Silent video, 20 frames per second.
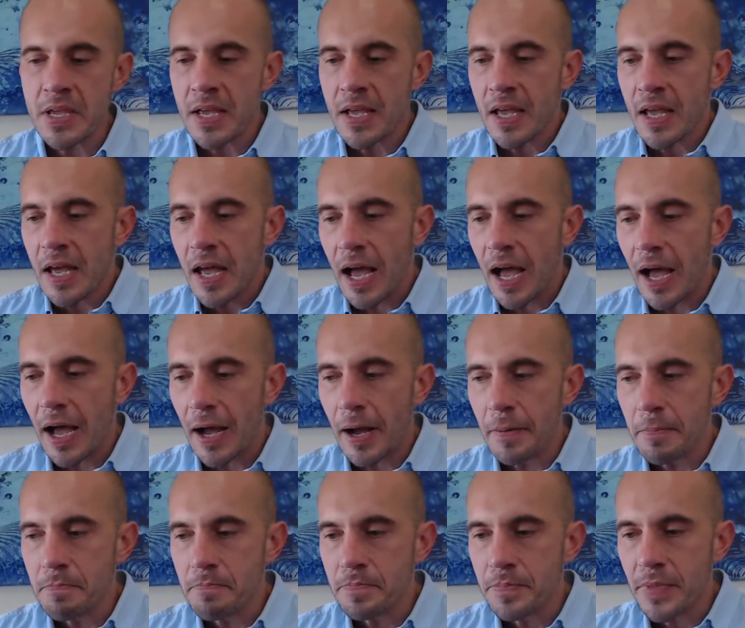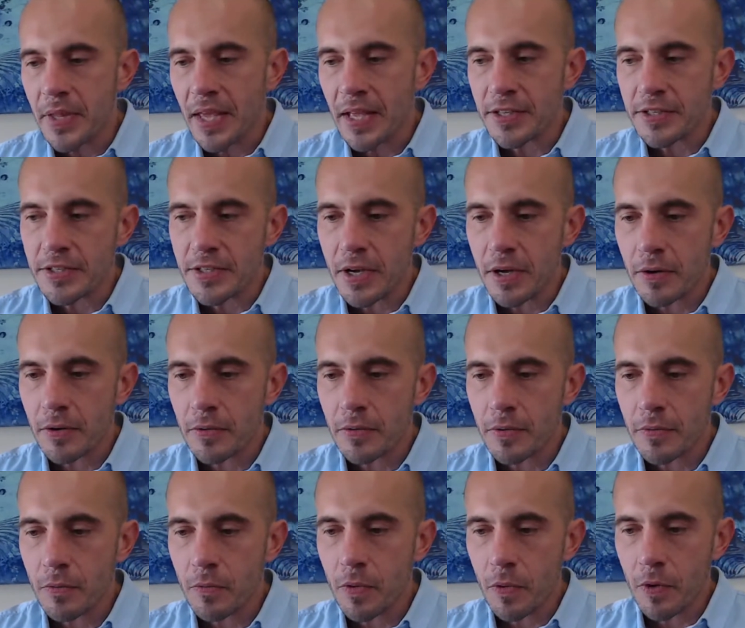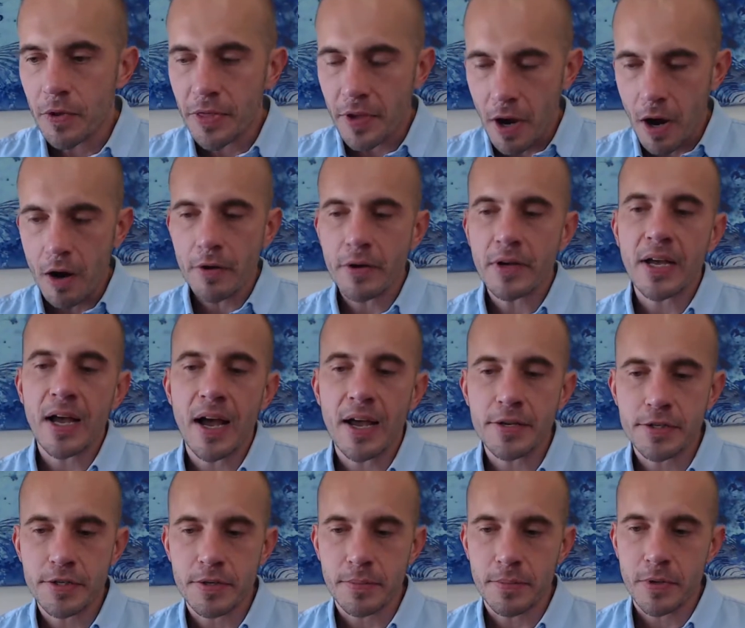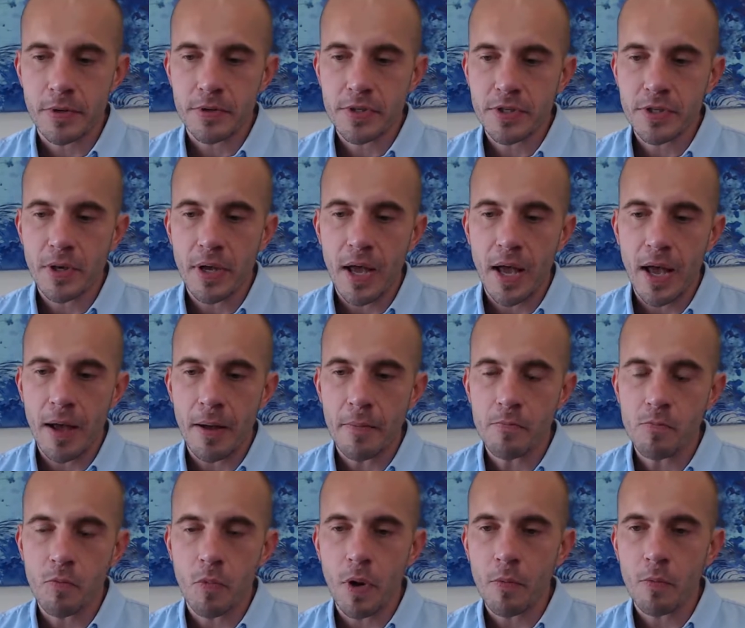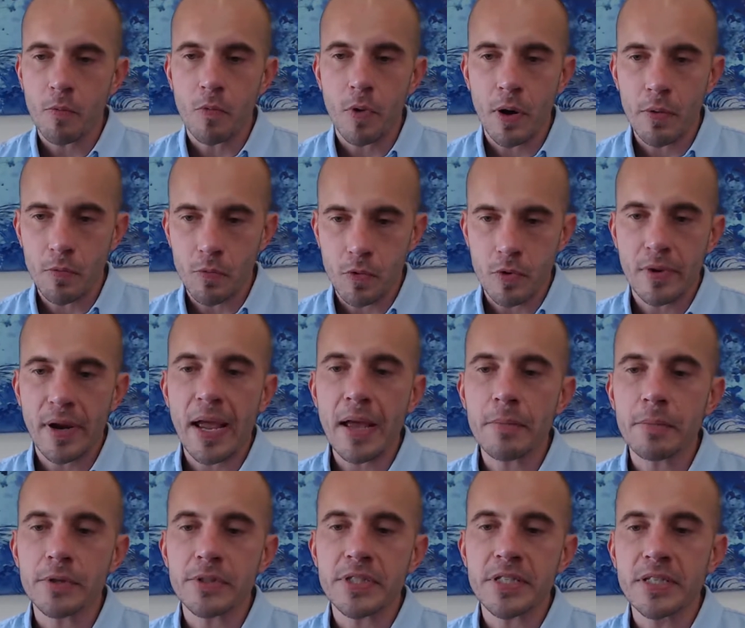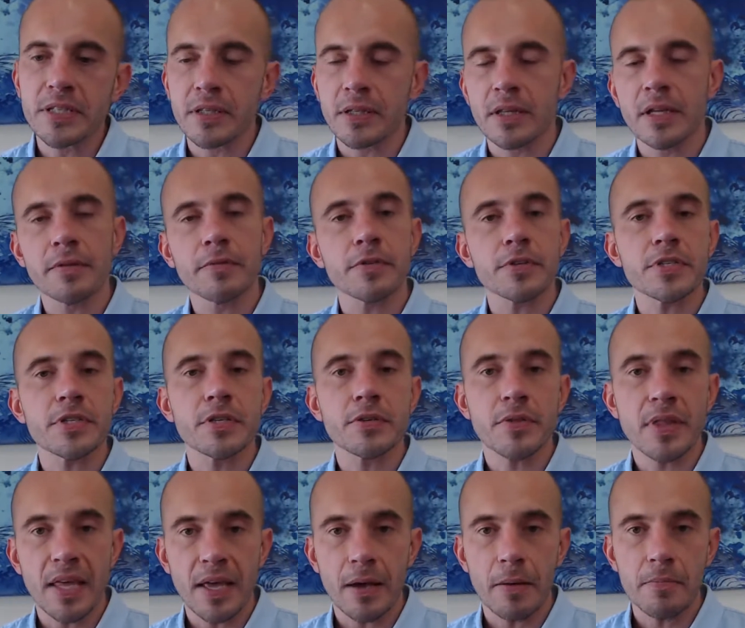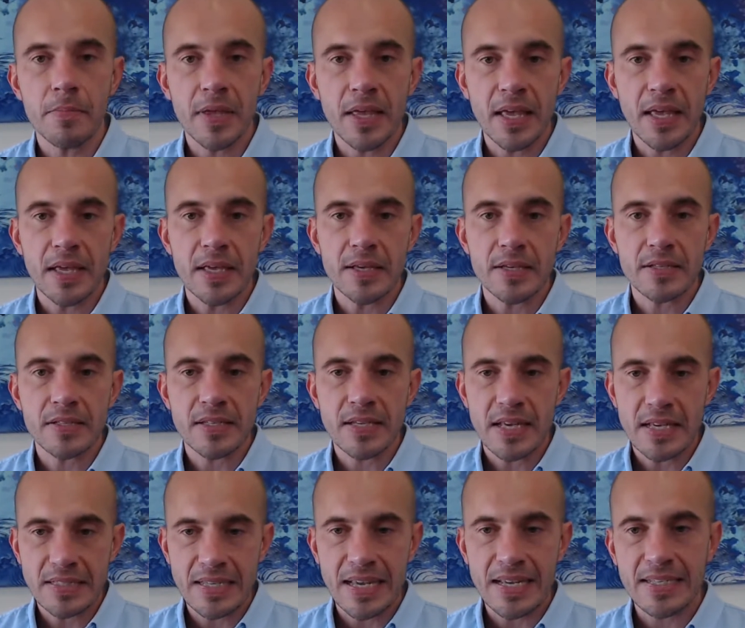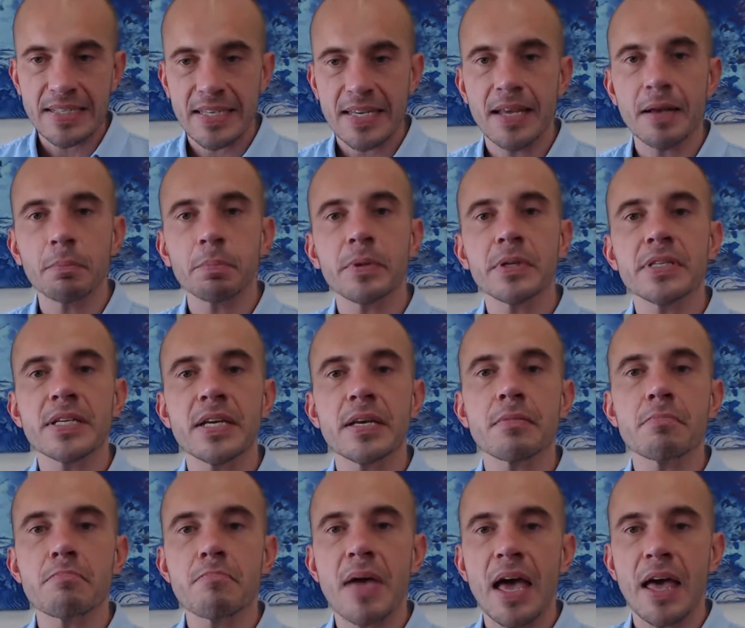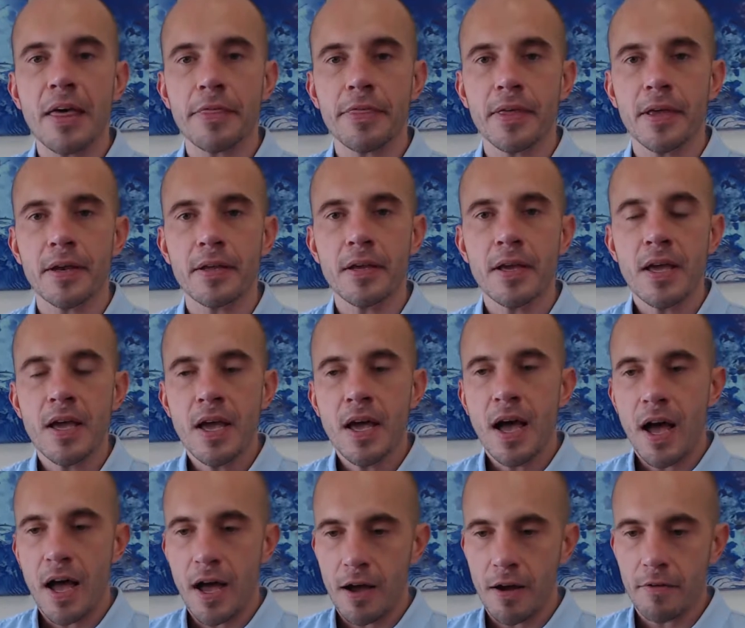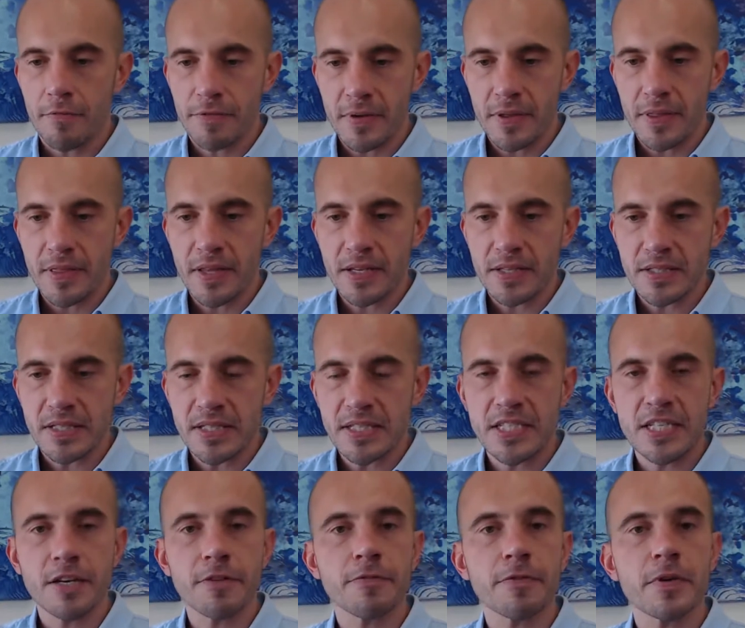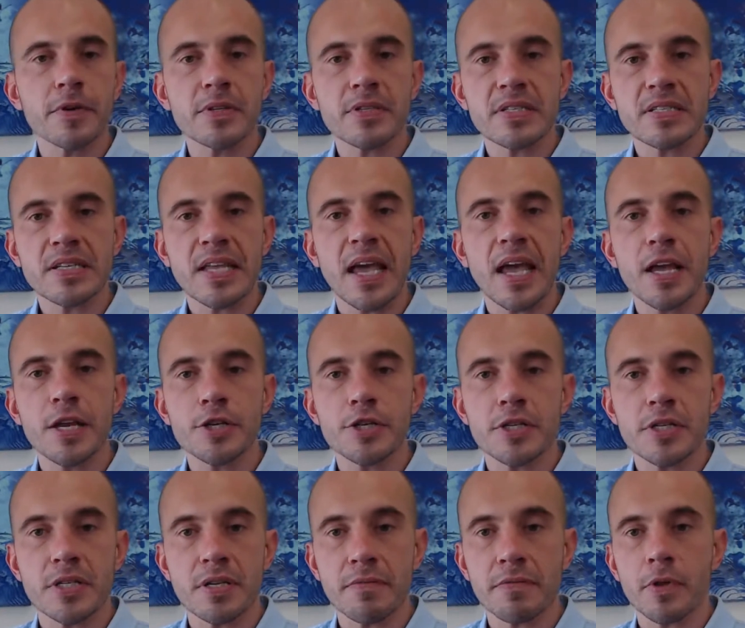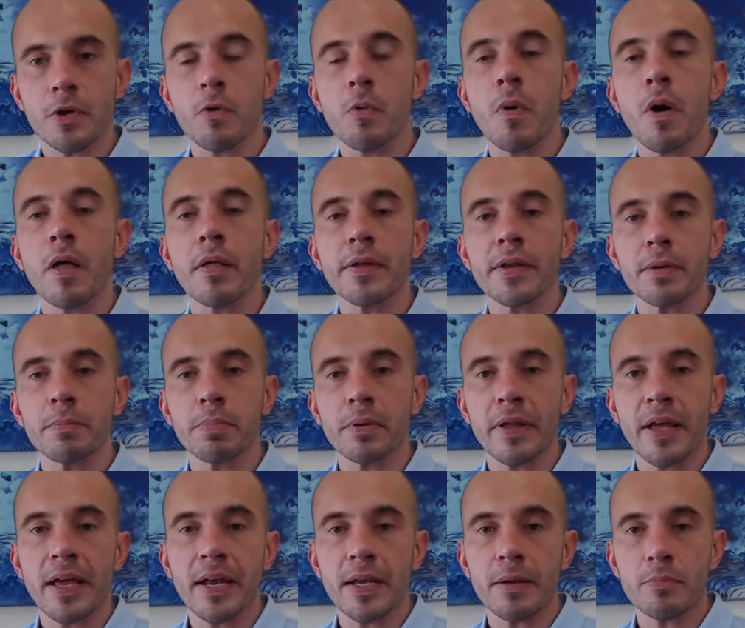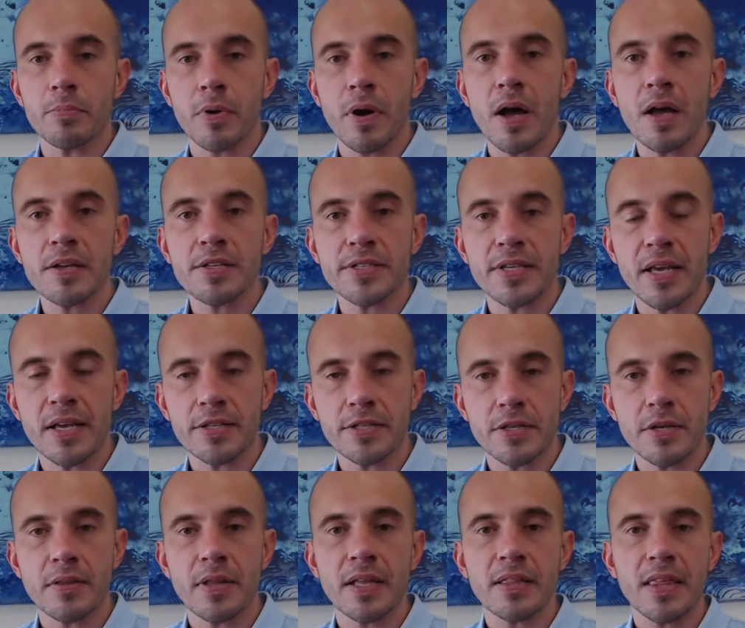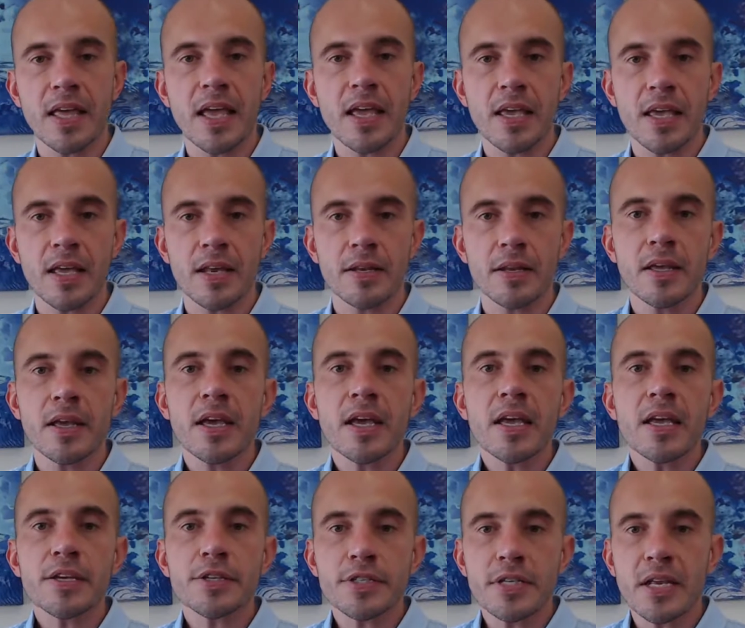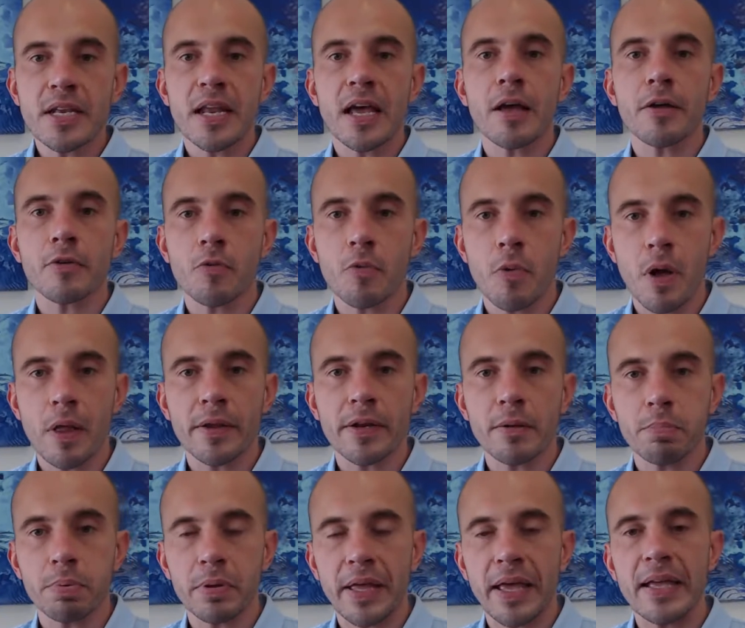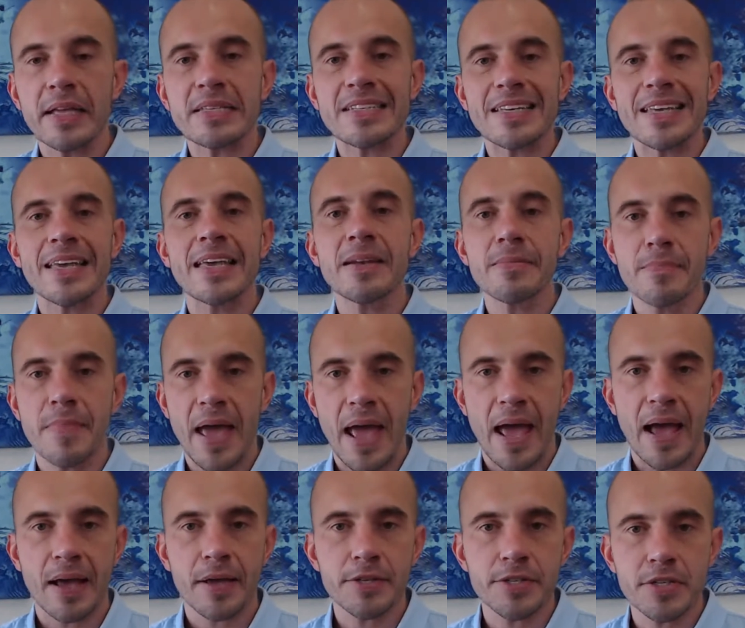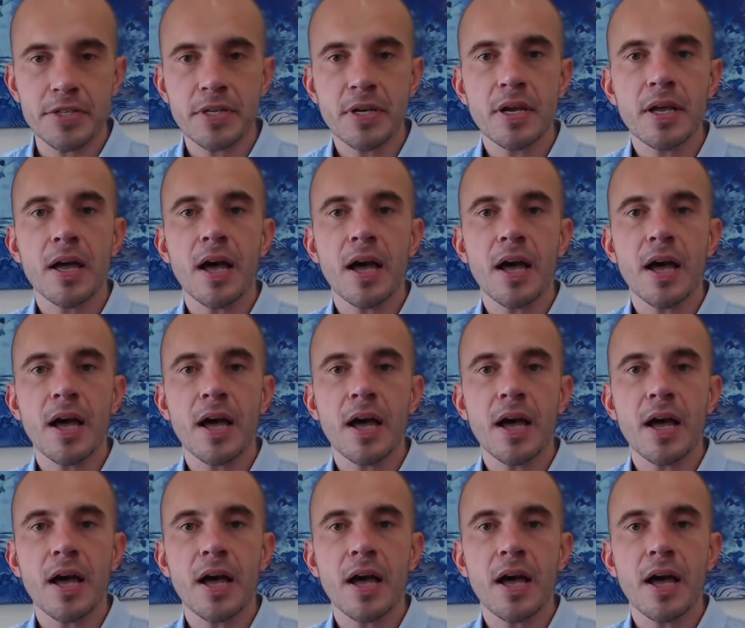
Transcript: And so with our customers, what we're able to deliver to them is a templated method of these different stages of the quality planning process, so that they can send out quality plans en masse